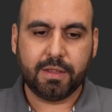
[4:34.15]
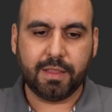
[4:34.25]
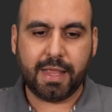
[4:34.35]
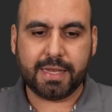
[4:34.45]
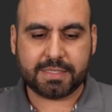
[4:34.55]

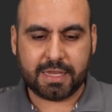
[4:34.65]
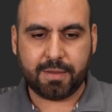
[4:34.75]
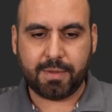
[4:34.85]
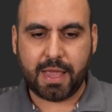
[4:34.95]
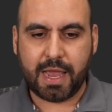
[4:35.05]
last
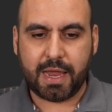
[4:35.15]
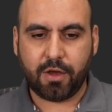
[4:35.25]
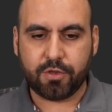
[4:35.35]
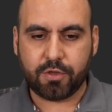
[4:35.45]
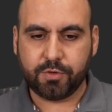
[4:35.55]
name, and
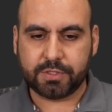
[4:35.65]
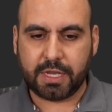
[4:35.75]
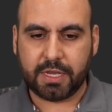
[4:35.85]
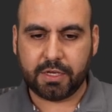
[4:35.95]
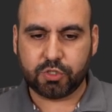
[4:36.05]
I'll use
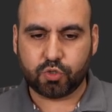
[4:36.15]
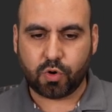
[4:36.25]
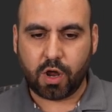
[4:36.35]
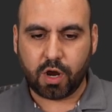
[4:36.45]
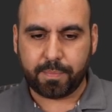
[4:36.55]
a
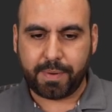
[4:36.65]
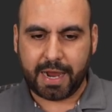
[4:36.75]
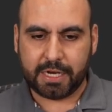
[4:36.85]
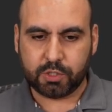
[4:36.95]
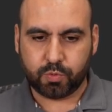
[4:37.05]
strong
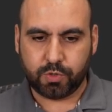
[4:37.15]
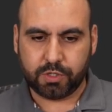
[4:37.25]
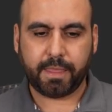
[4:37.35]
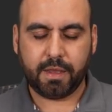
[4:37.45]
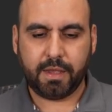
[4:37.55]
password
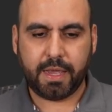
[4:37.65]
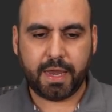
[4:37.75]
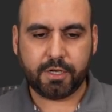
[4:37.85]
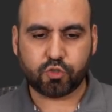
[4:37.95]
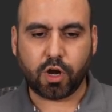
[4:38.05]

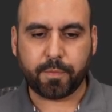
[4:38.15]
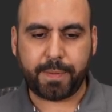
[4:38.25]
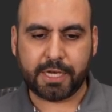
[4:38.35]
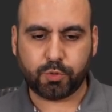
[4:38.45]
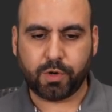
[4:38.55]
and a strong
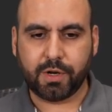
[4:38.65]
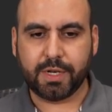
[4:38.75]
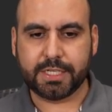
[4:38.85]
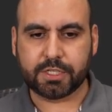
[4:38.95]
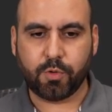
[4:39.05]
password.
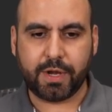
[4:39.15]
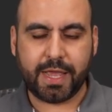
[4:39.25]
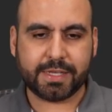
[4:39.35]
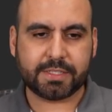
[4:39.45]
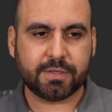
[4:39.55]
Let's go
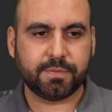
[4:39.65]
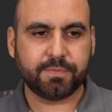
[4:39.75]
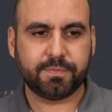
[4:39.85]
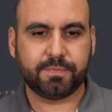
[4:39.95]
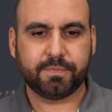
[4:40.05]
next.
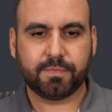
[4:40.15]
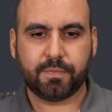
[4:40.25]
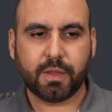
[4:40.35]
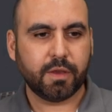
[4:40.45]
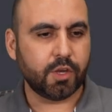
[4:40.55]

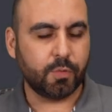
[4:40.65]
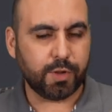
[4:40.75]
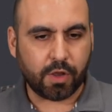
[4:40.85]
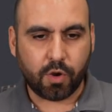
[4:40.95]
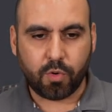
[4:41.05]
Here we
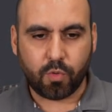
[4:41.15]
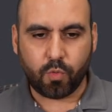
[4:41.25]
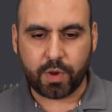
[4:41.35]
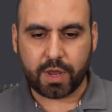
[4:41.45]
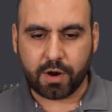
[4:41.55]
go.
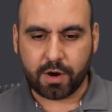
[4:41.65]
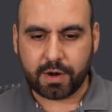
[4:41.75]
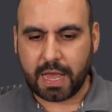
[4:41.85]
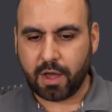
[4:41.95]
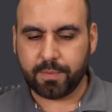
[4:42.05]
We are
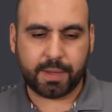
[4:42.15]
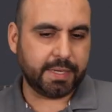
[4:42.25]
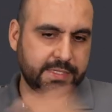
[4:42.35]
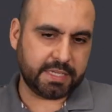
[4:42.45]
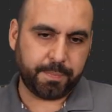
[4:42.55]
now going
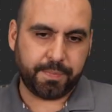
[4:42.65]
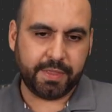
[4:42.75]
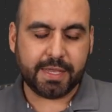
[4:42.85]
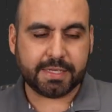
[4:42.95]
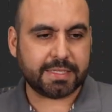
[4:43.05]
to skip
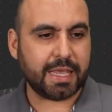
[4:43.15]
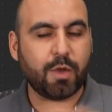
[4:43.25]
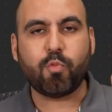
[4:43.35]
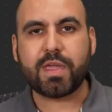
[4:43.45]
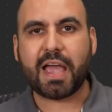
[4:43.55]
this
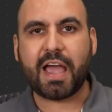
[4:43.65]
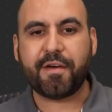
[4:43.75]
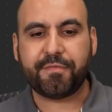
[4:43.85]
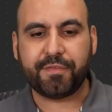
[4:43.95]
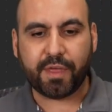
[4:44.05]
and we
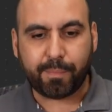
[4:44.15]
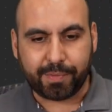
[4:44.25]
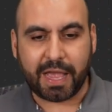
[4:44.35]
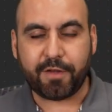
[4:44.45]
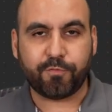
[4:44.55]
have the
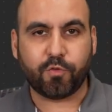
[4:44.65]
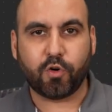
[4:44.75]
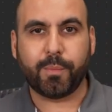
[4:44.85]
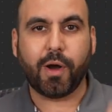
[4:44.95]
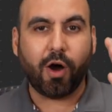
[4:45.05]

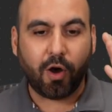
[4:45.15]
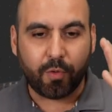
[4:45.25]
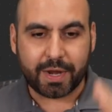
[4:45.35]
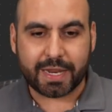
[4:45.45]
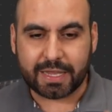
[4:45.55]
platform
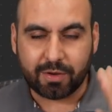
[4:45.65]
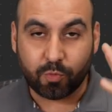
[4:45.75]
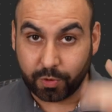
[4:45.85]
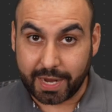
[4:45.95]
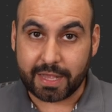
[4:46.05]
already
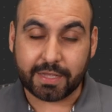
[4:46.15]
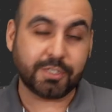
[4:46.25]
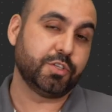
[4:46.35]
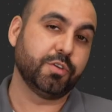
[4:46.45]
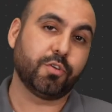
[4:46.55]
ready
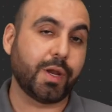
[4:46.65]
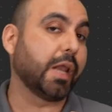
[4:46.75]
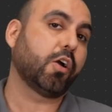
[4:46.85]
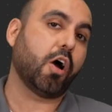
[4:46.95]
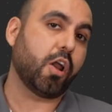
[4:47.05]
to create
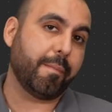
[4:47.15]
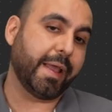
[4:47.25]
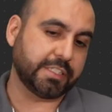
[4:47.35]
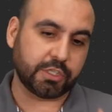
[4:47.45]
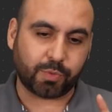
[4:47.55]
our
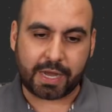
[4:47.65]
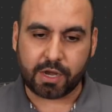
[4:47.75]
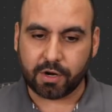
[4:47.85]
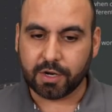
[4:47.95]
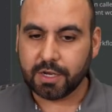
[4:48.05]
automations right
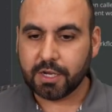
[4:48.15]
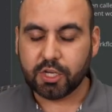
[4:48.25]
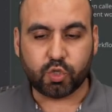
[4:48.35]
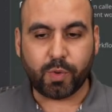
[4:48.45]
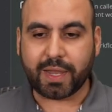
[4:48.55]
here.
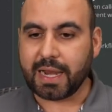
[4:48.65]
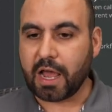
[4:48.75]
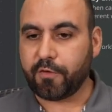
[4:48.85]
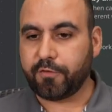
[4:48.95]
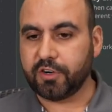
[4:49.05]
So we can
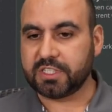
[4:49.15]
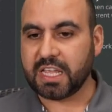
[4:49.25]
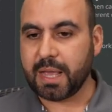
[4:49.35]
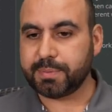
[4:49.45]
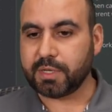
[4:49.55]
add our first
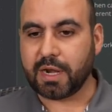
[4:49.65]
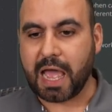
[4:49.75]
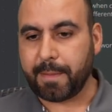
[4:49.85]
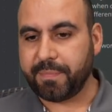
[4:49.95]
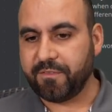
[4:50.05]
steps on
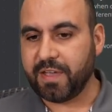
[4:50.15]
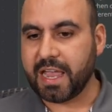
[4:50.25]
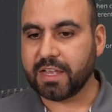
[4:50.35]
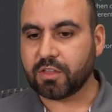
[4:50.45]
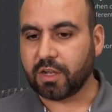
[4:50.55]
app
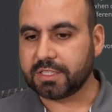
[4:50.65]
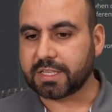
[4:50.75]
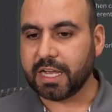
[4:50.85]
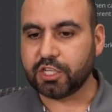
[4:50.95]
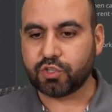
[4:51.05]
event, on
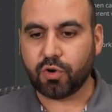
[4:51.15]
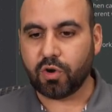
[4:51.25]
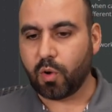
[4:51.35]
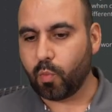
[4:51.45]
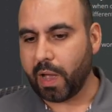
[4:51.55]

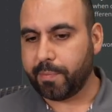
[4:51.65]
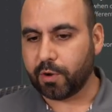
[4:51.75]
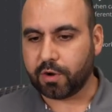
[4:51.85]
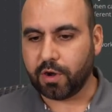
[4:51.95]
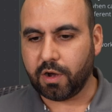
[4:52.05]
schedule, a
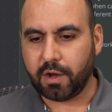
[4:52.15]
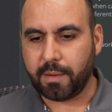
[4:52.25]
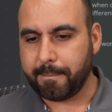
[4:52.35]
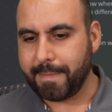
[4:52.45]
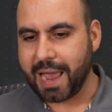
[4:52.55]
webhook
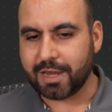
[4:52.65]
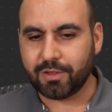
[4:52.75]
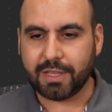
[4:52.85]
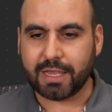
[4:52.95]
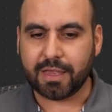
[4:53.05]
call
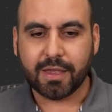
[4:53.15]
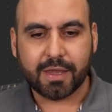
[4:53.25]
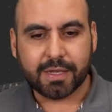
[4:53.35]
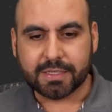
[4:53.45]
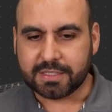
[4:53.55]
manually,
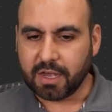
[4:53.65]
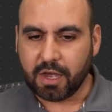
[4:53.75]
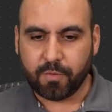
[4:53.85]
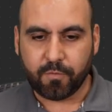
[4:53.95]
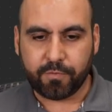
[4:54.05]

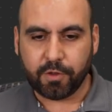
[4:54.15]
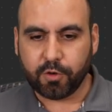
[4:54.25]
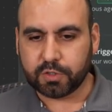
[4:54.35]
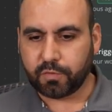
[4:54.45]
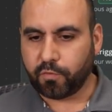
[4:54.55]
some
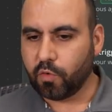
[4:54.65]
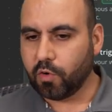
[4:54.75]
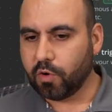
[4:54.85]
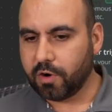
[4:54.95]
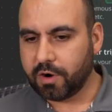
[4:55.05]
flows
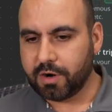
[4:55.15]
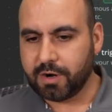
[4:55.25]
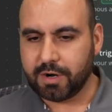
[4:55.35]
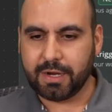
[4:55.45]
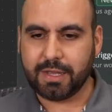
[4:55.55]

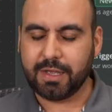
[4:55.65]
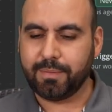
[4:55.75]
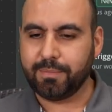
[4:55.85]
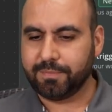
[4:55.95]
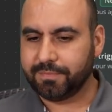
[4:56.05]
for
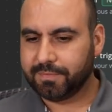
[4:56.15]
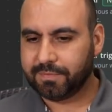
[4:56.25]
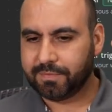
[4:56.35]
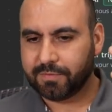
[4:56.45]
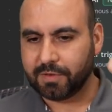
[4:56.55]
um,
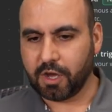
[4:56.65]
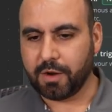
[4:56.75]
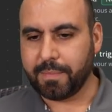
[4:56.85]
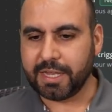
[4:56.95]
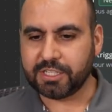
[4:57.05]

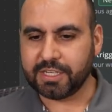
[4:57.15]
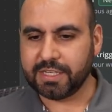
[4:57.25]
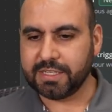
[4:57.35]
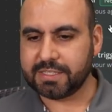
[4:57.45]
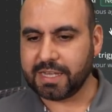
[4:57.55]

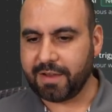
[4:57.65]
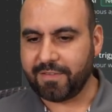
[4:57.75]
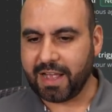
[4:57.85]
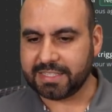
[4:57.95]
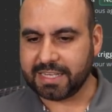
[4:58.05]
automations,
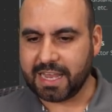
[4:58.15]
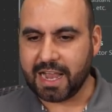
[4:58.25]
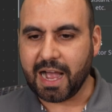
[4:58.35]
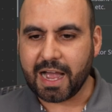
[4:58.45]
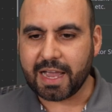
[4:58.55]
advanced
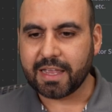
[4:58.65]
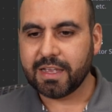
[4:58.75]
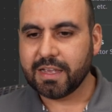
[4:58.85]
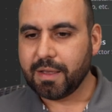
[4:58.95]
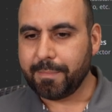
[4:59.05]
AI,
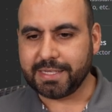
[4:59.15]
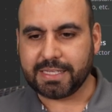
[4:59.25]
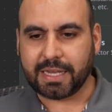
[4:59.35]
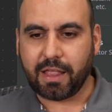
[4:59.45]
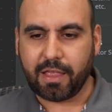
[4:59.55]

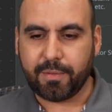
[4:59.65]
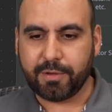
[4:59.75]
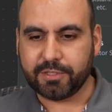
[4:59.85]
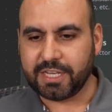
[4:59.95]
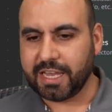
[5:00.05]
basic
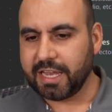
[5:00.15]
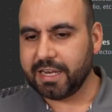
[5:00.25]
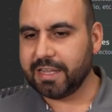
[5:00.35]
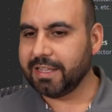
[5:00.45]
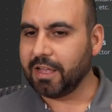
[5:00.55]
LLM
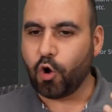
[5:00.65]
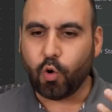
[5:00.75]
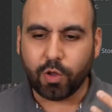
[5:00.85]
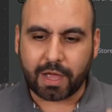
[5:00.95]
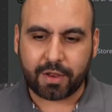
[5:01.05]
chain, the
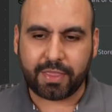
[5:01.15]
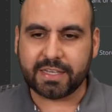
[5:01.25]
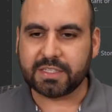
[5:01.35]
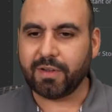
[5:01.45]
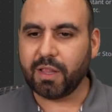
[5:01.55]
whole lot of
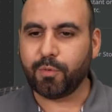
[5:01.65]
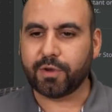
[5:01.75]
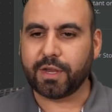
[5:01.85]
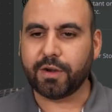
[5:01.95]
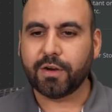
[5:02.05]
things available
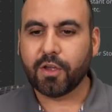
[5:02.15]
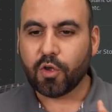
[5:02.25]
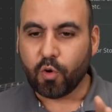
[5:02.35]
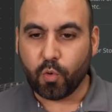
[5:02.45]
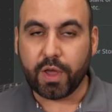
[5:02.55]
here
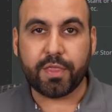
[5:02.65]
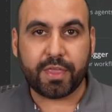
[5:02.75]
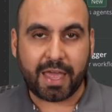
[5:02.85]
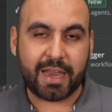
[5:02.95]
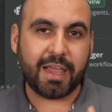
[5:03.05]

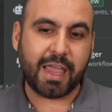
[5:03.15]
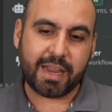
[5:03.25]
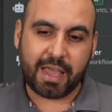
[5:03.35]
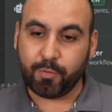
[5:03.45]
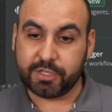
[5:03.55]
with
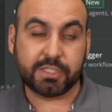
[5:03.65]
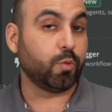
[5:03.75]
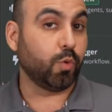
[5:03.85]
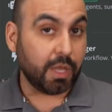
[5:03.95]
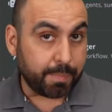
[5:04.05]
N8N, which is a really